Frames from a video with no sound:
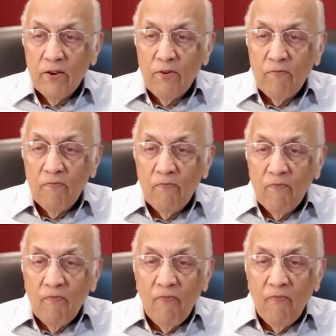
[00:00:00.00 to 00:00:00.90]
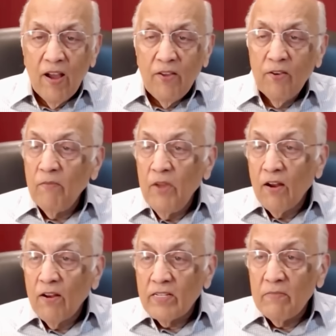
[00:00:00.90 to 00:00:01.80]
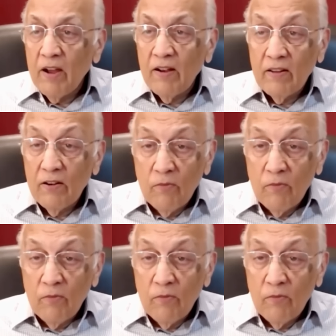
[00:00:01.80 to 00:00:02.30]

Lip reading: you going to be honest about it?